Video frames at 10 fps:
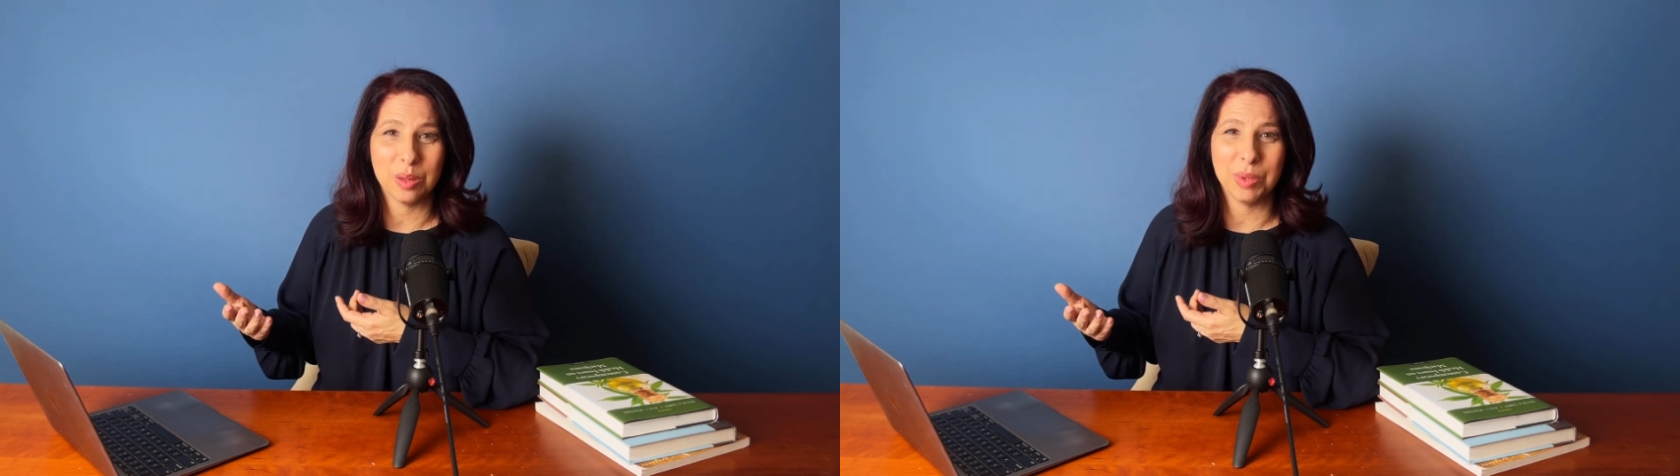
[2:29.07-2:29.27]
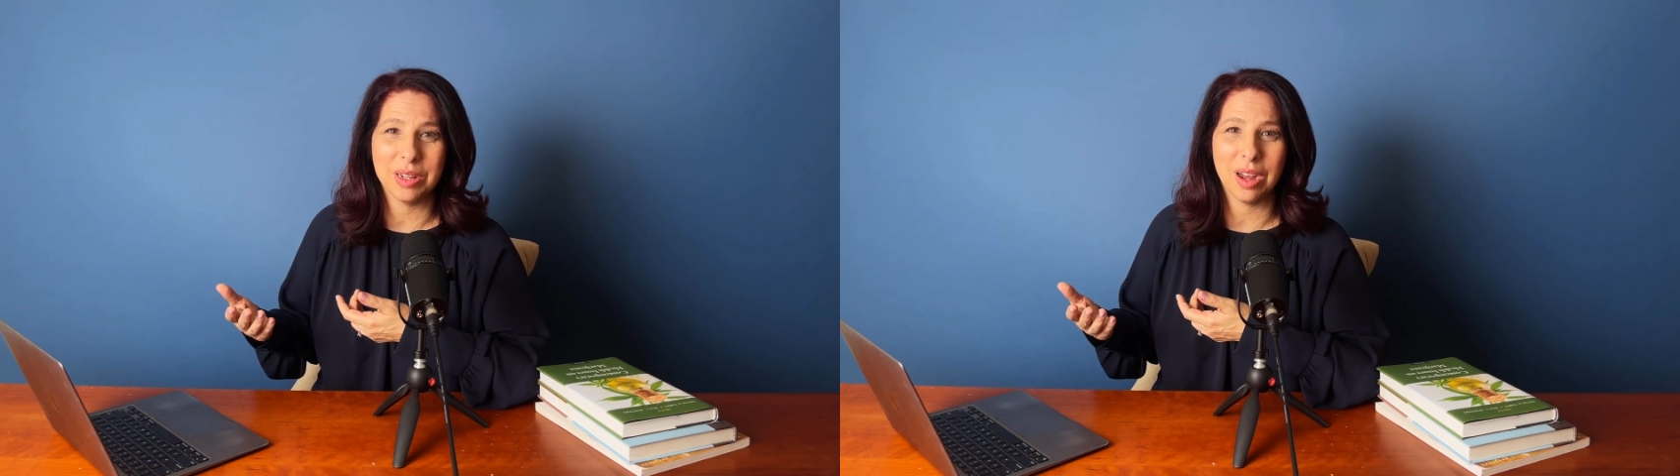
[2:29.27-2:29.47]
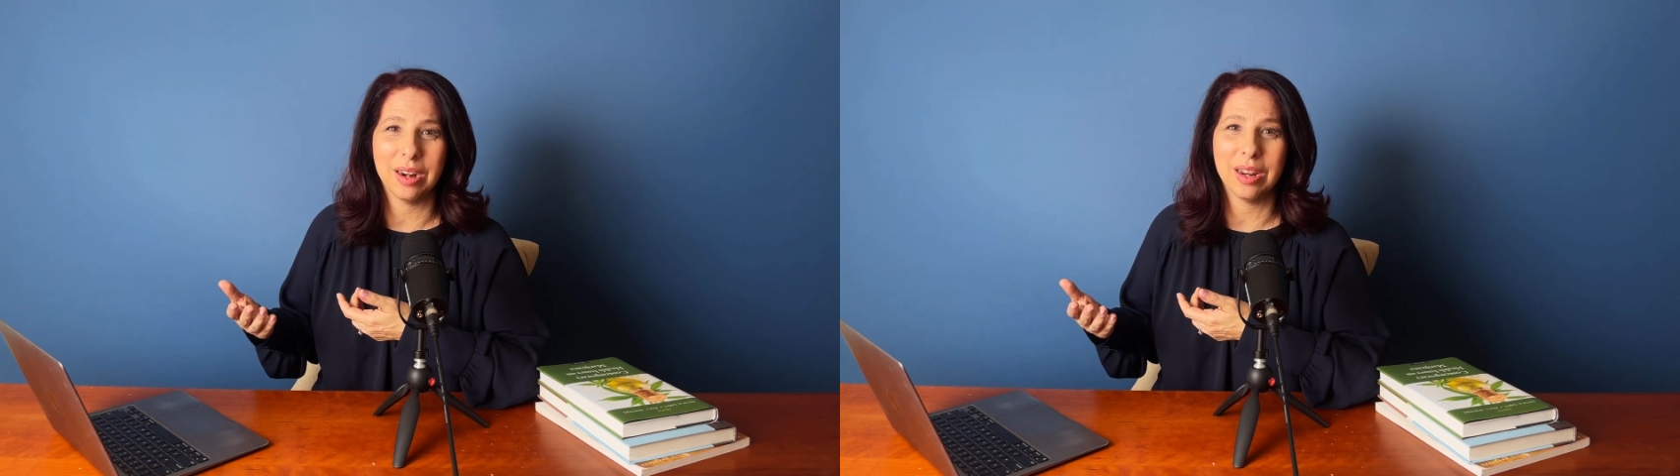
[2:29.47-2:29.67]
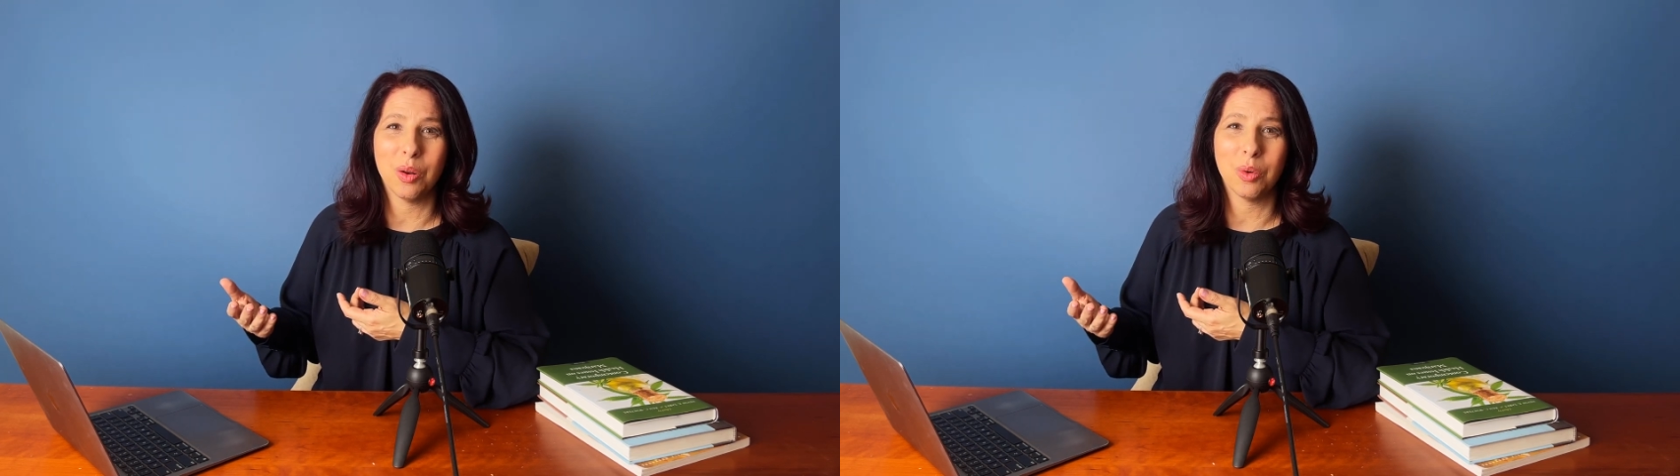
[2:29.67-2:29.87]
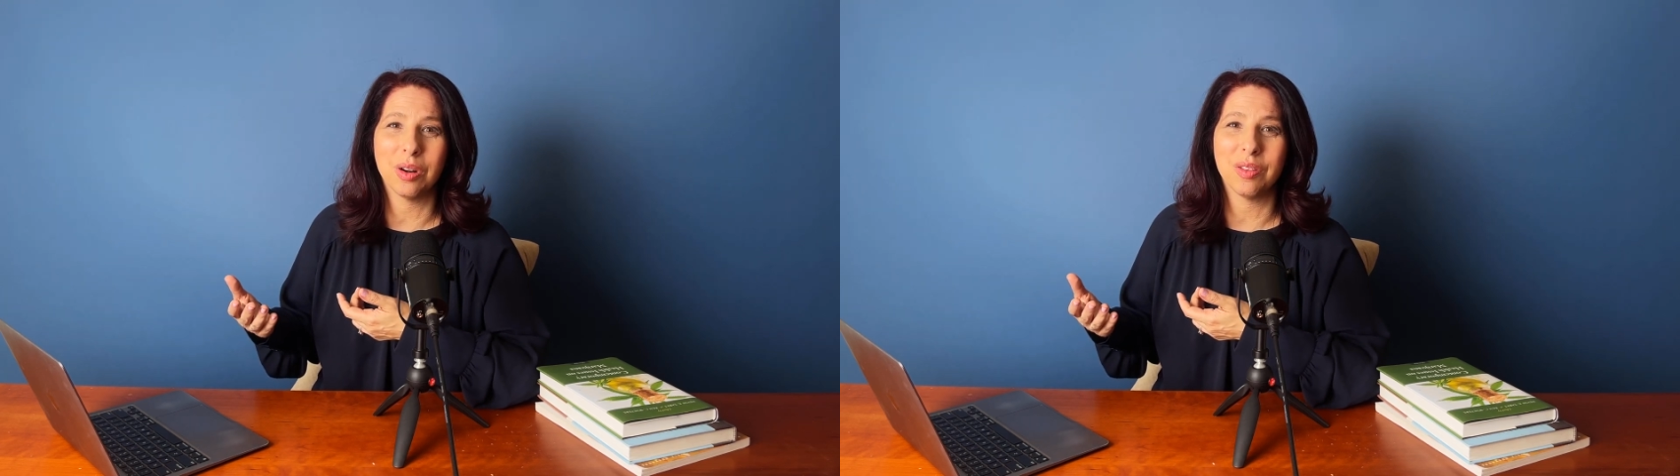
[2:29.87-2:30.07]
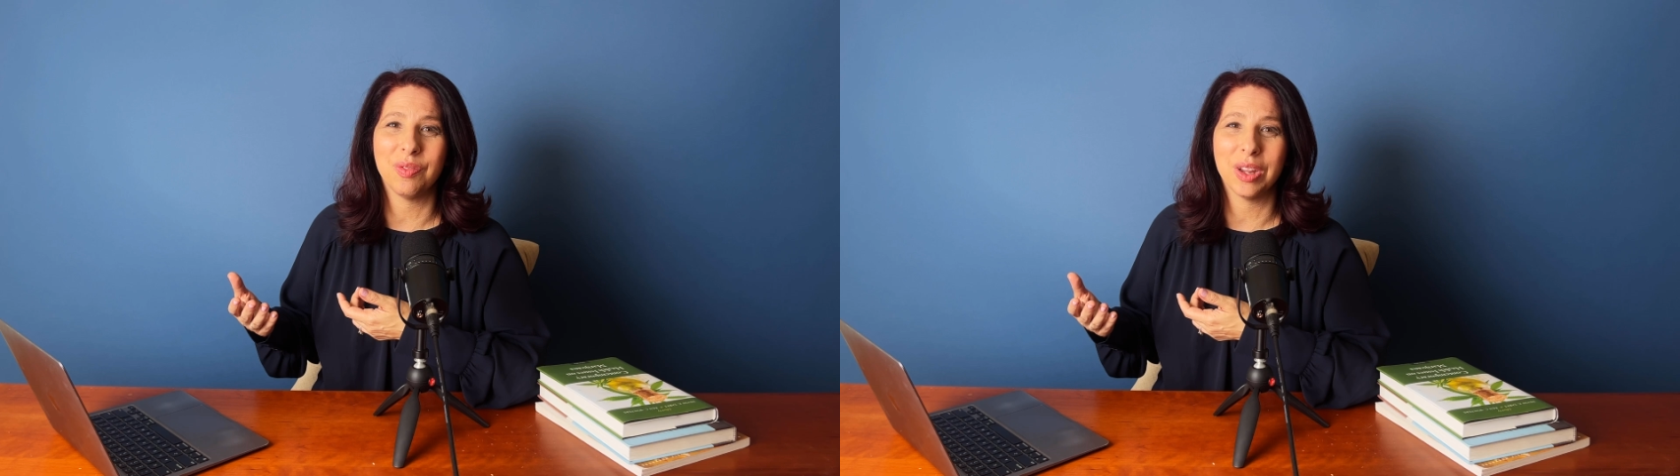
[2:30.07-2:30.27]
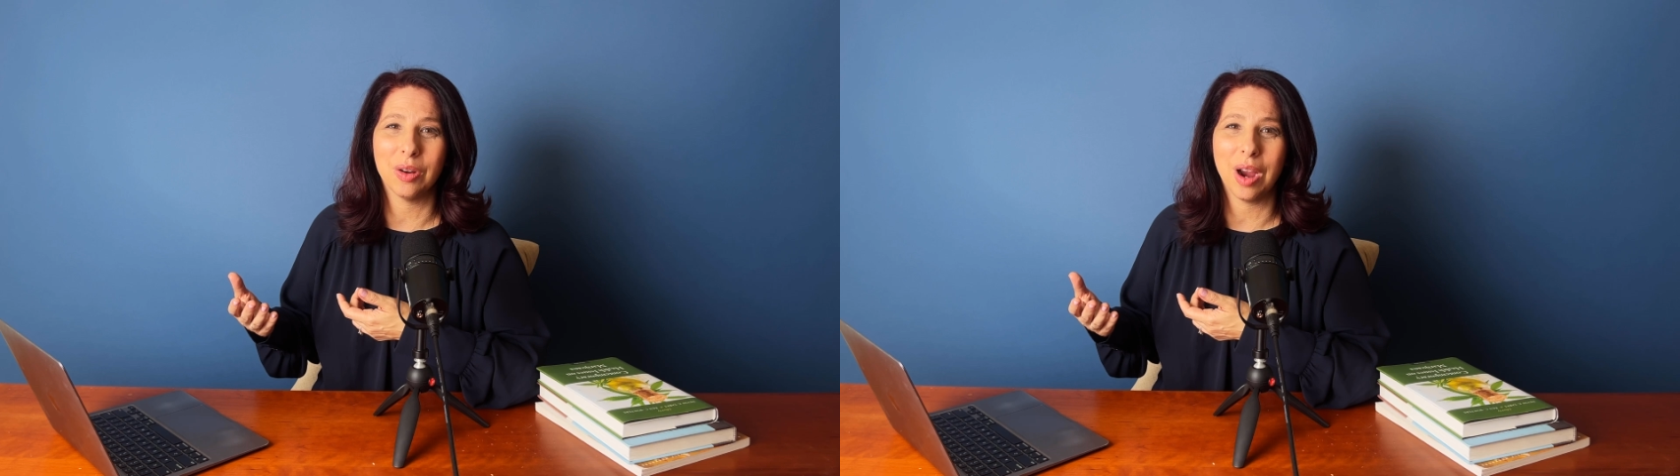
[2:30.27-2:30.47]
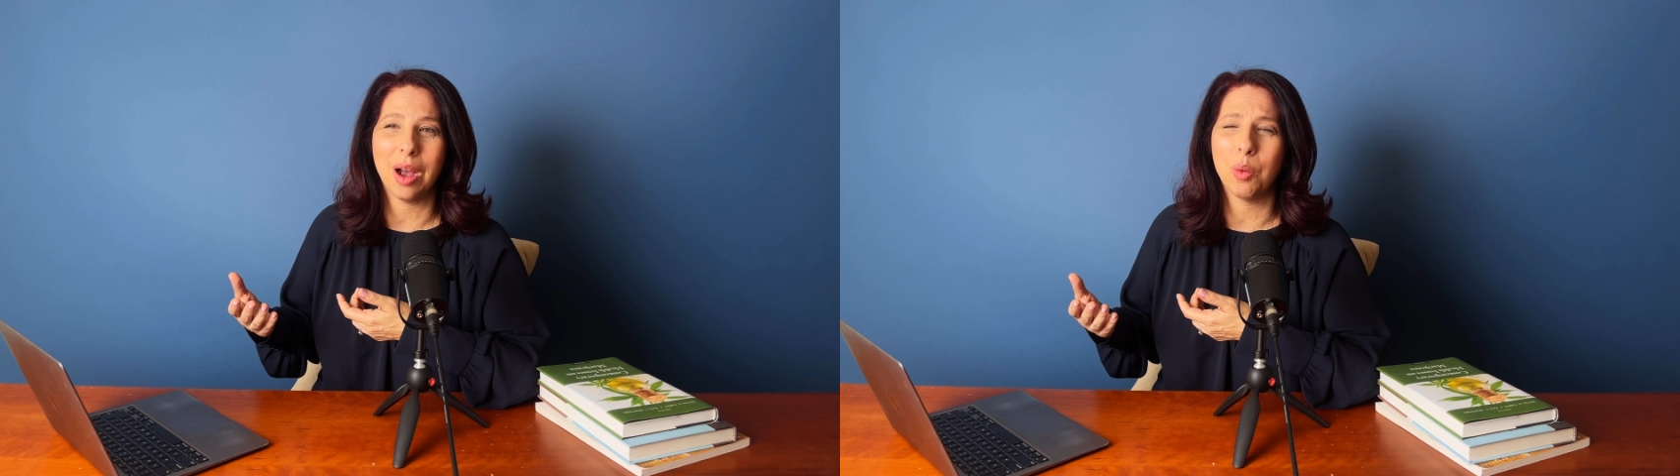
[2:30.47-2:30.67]
to be done in order to
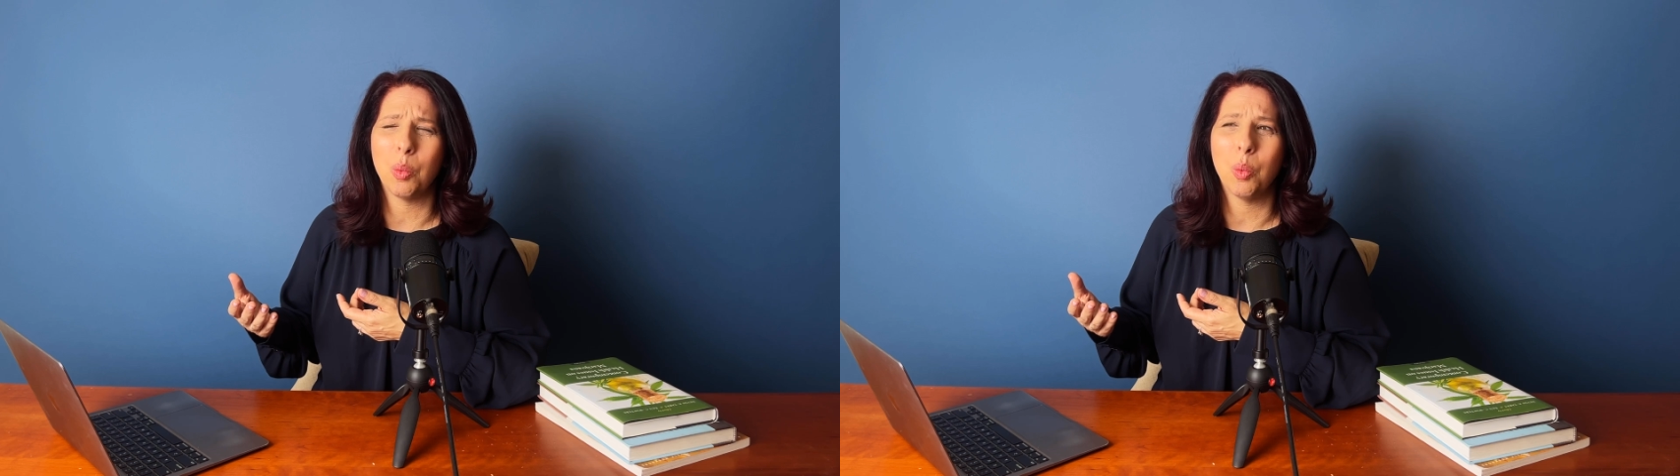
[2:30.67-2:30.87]
figure out